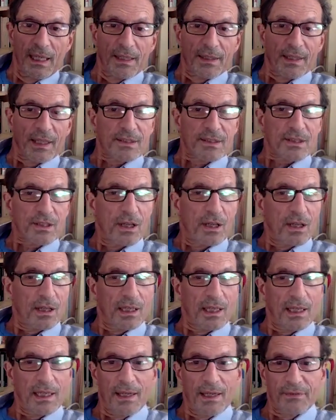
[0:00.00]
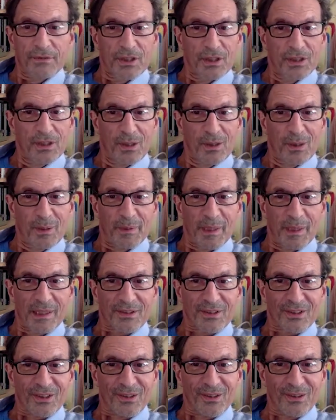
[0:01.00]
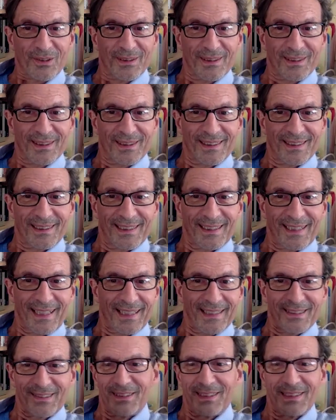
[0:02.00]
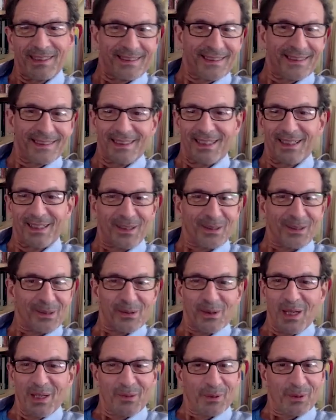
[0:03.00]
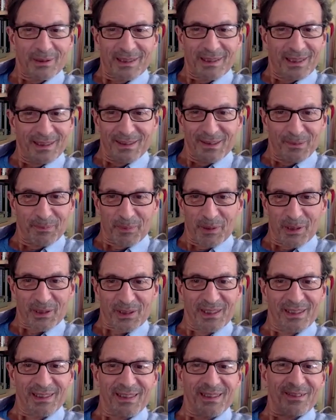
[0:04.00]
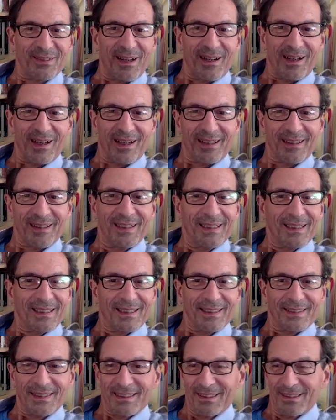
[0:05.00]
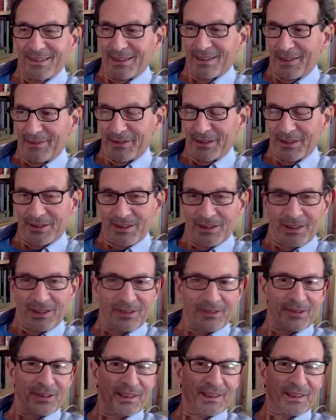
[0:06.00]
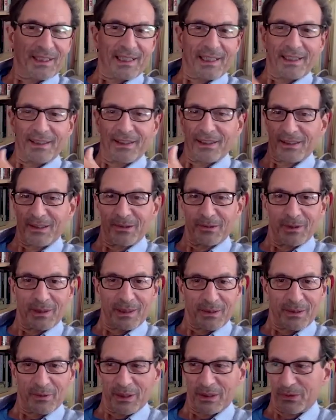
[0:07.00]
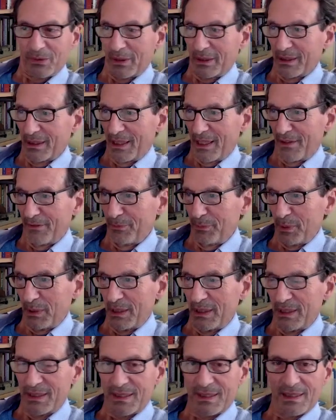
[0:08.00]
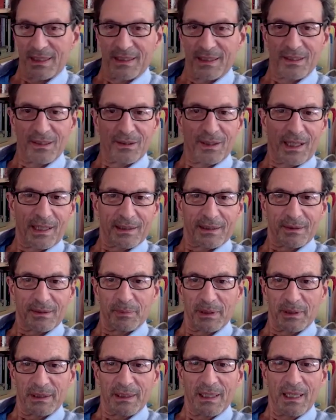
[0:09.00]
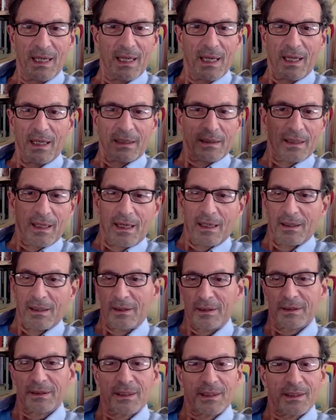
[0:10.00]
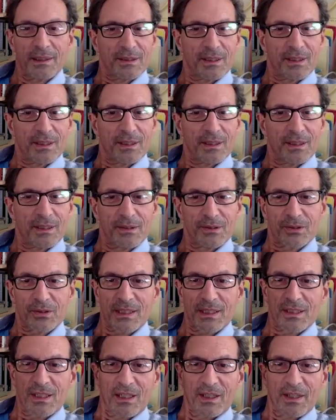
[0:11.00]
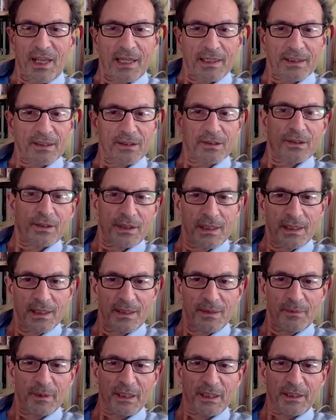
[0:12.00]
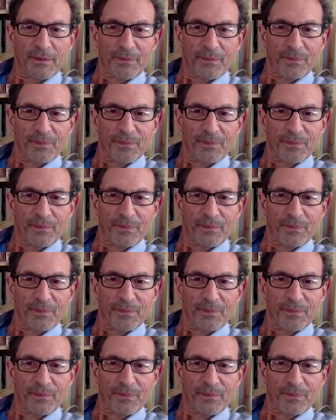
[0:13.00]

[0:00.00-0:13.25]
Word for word: that's all I have to know about you. I don't need to know what kind of person you are and that you love your children and that you really wish we could have peace and you'd like to be. No, you don't trust all that. You're the enemy.